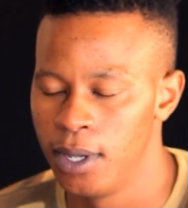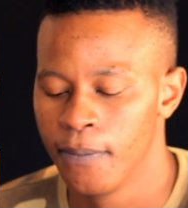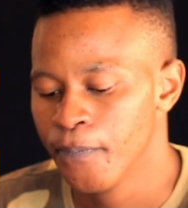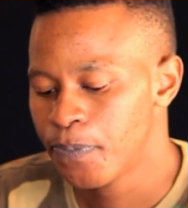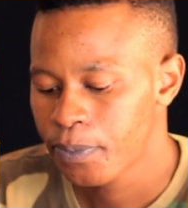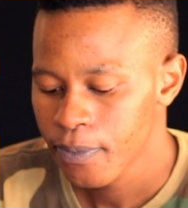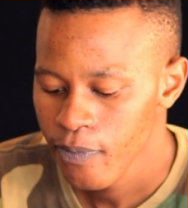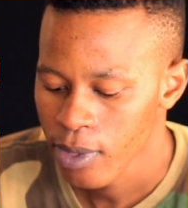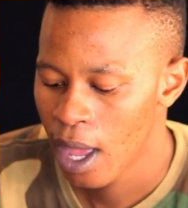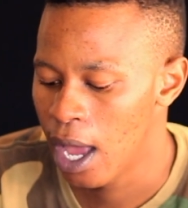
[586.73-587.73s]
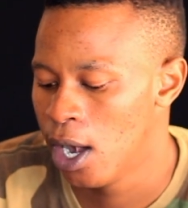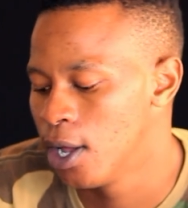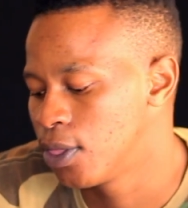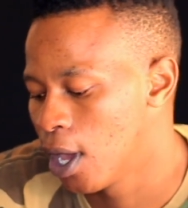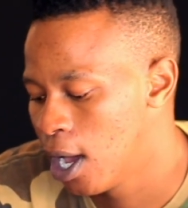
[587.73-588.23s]
mean i
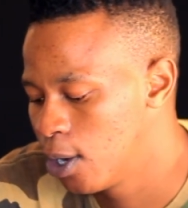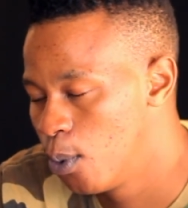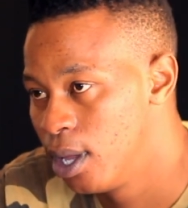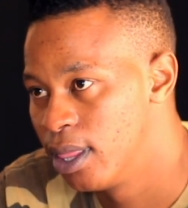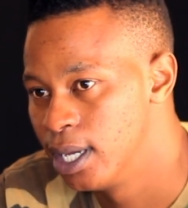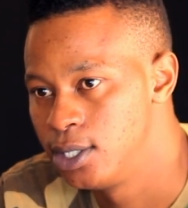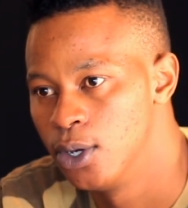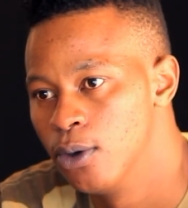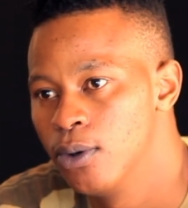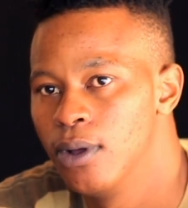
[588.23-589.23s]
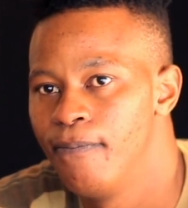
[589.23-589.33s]
learned the hard way that yo